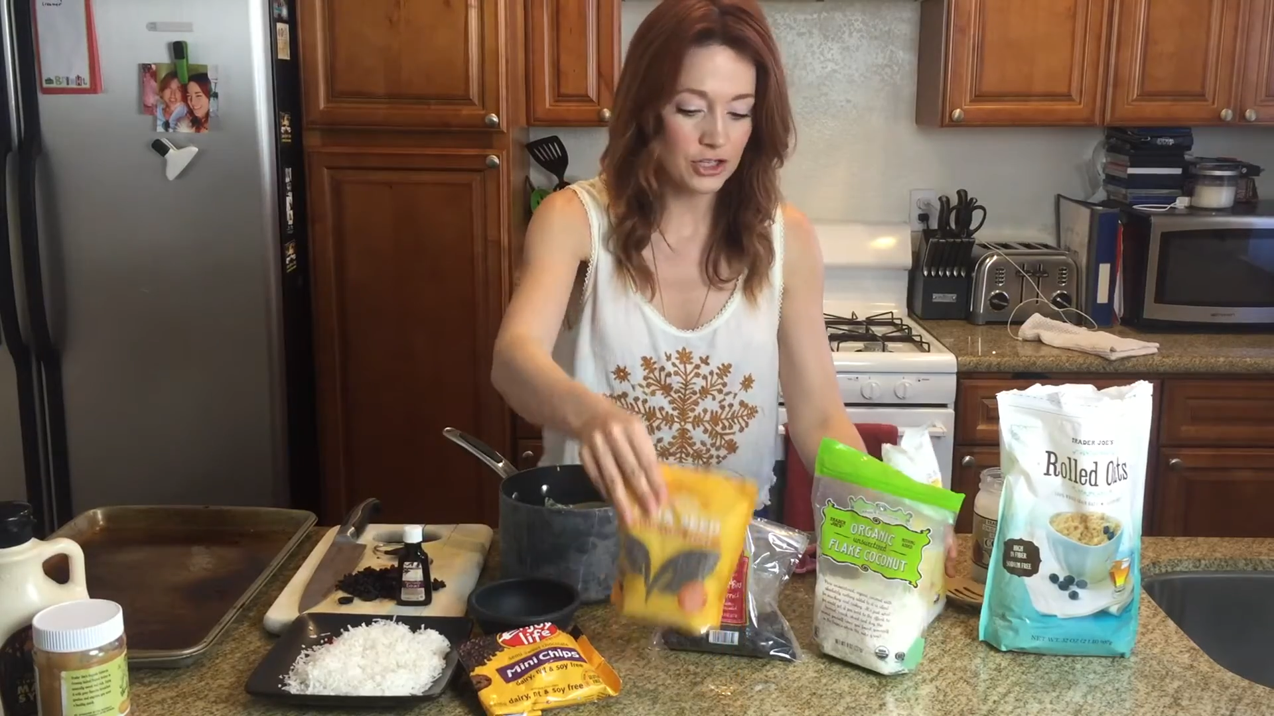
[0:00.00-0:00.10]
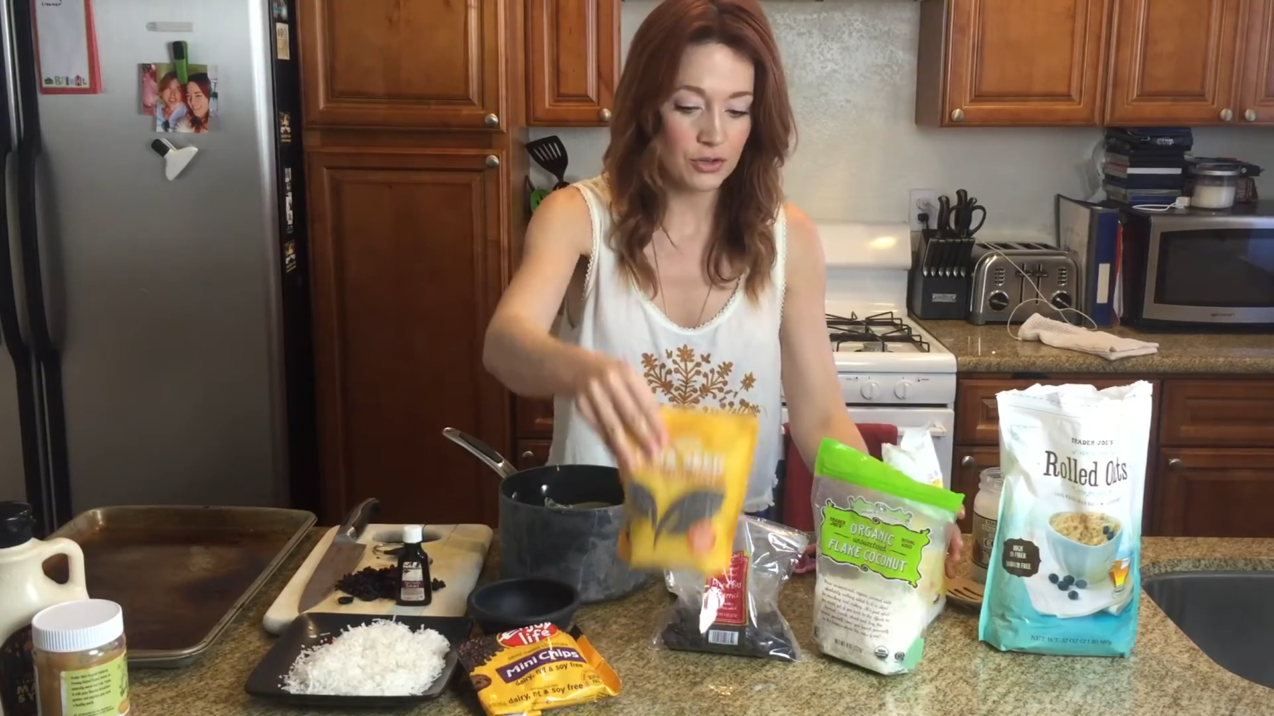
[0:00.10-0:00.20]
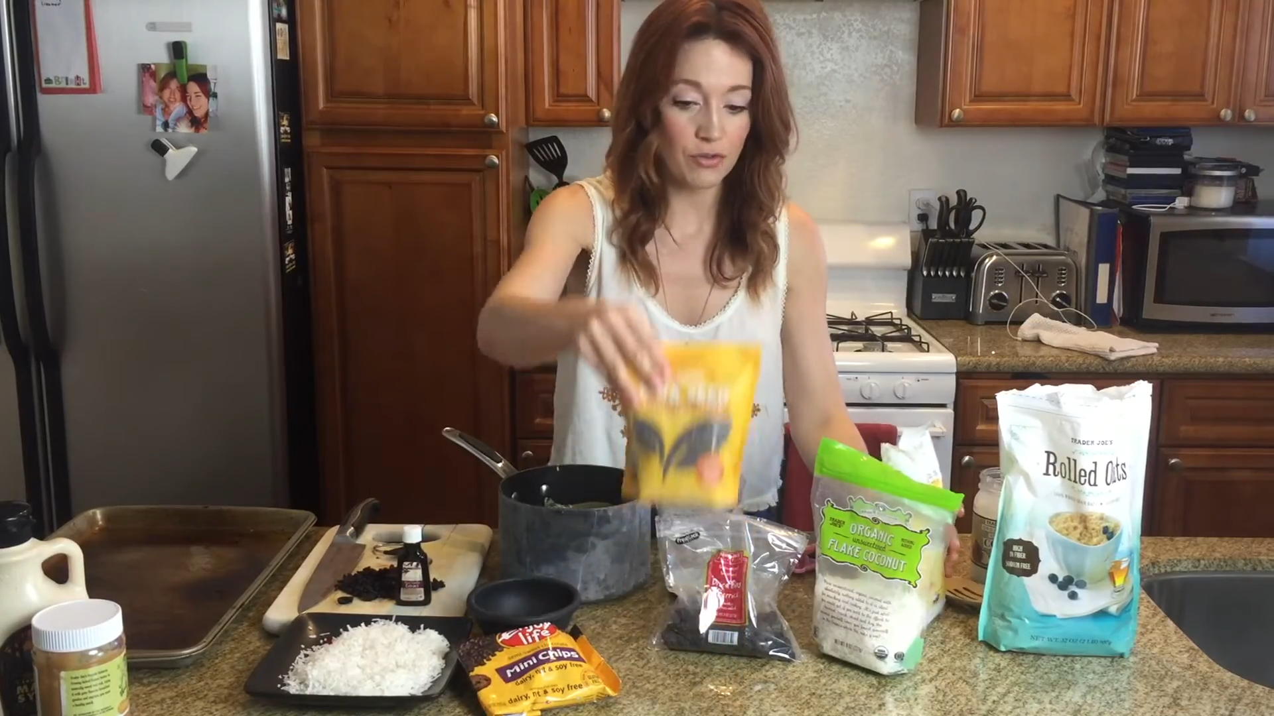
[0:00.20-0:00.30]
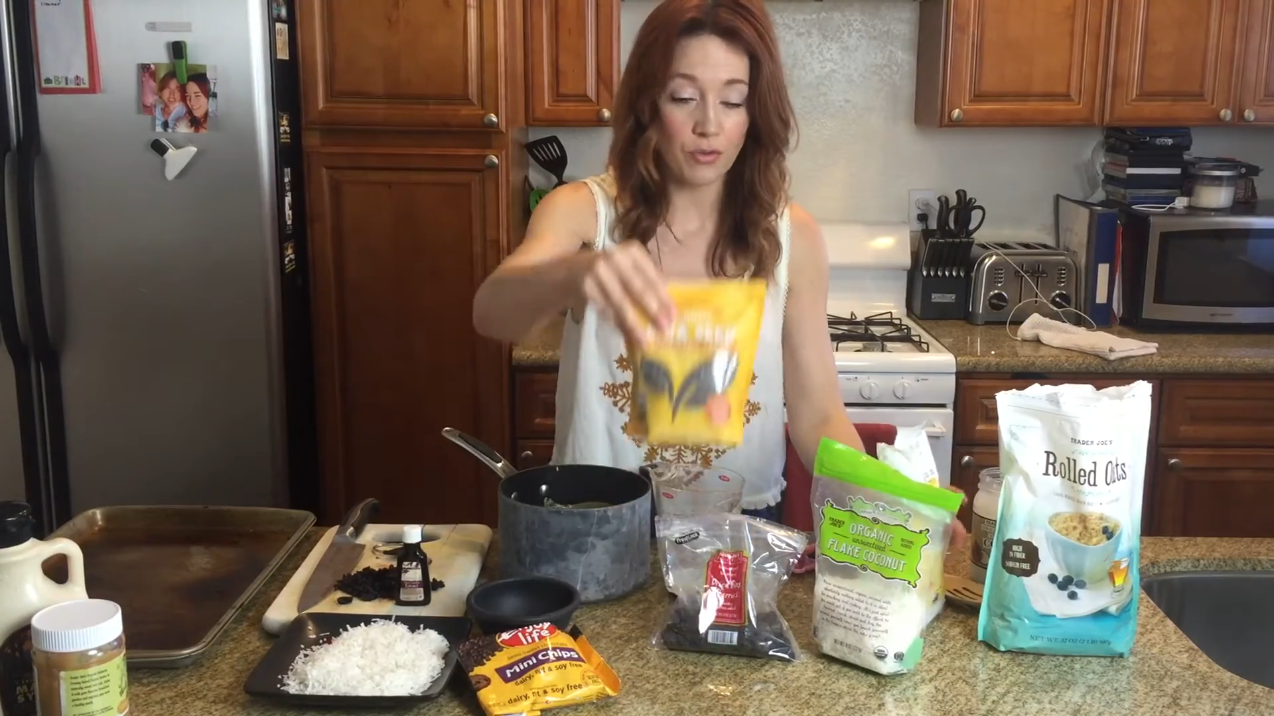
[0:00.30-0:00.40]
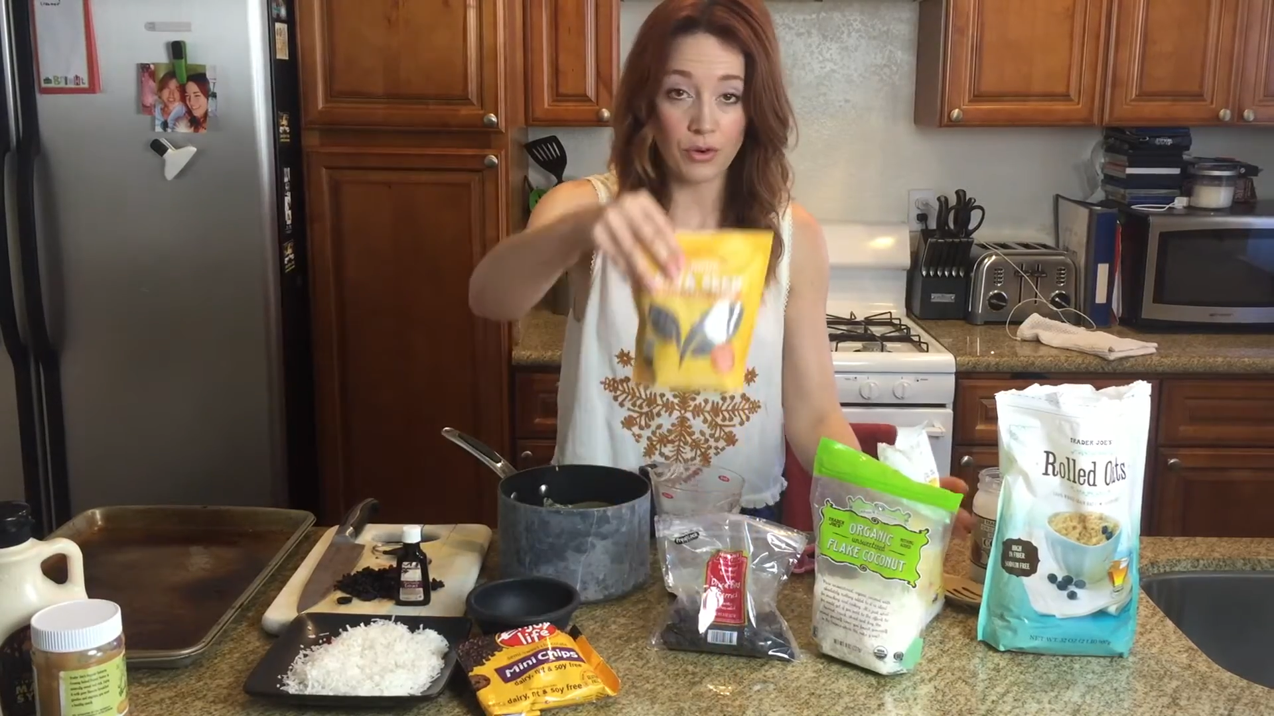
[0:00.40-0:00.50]
to
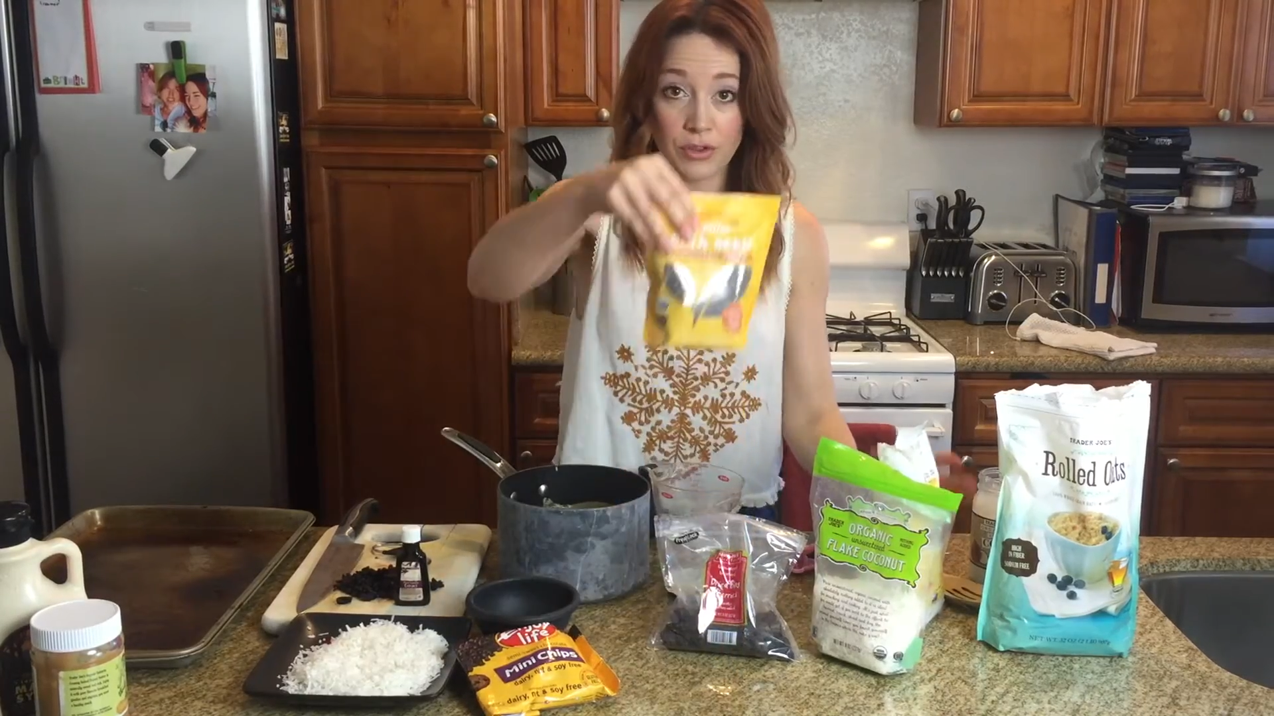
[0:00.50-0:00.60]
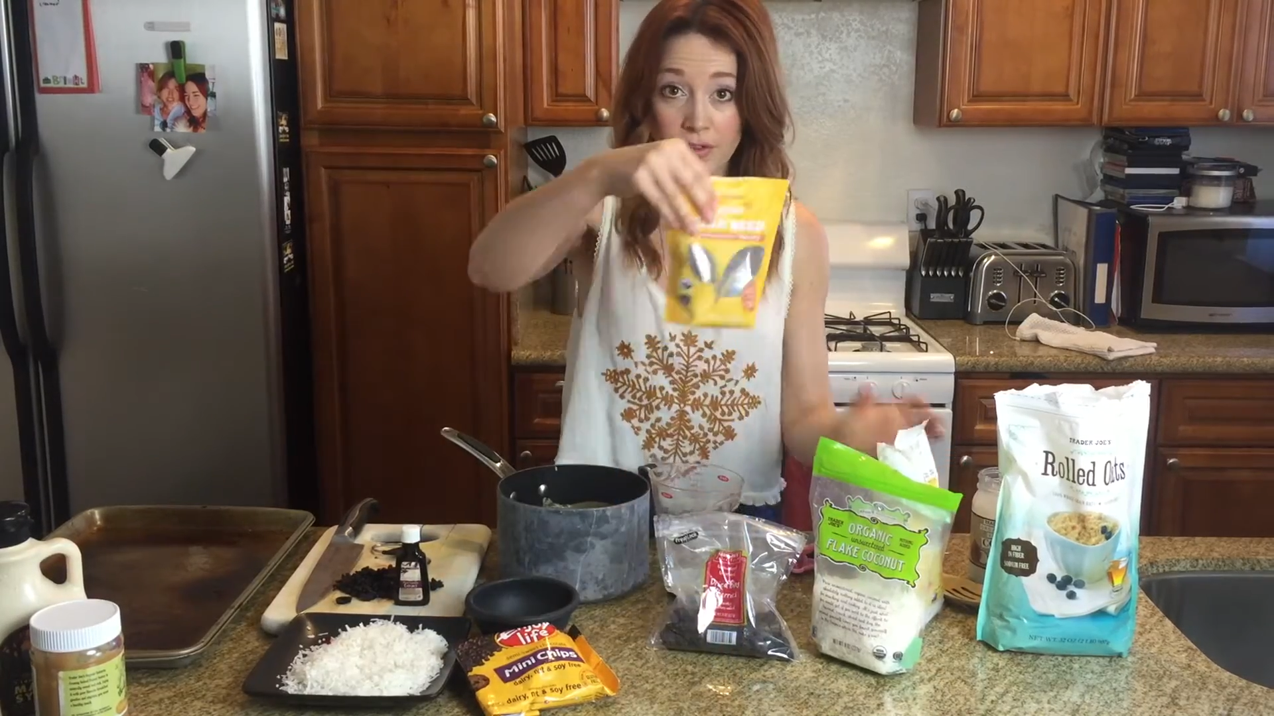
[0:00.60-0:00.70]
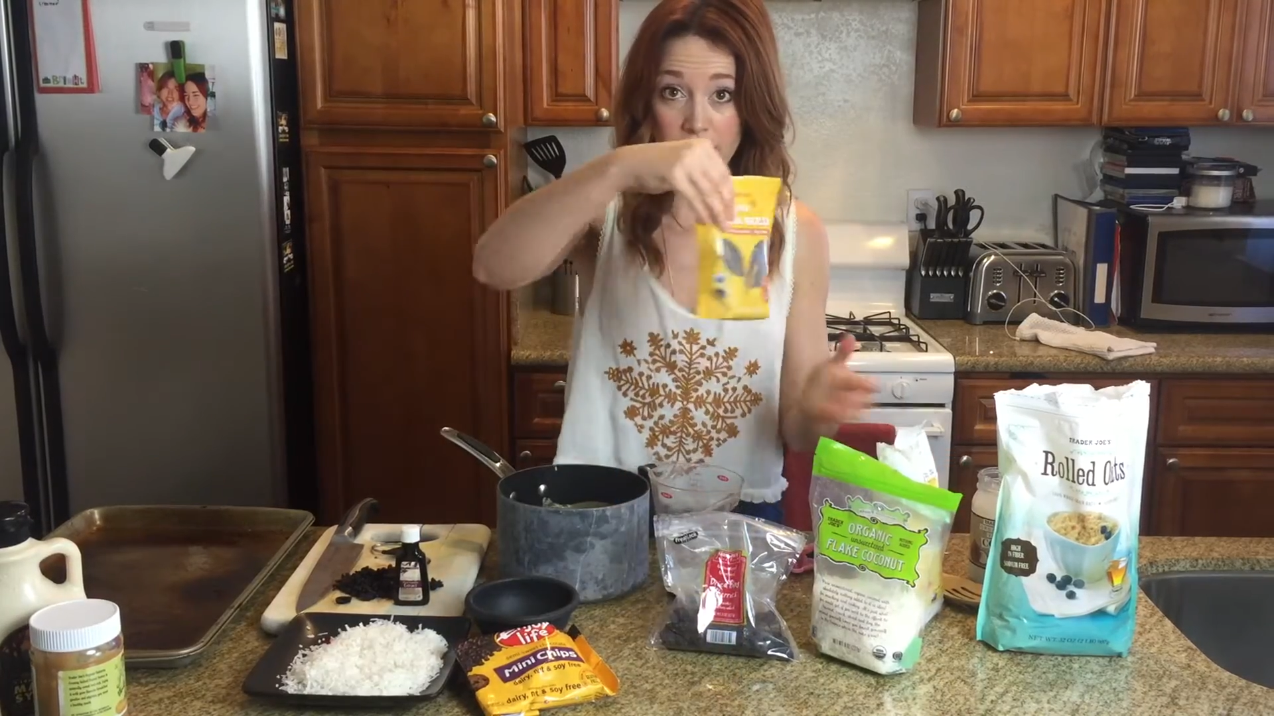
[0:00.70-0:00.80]
do 1/4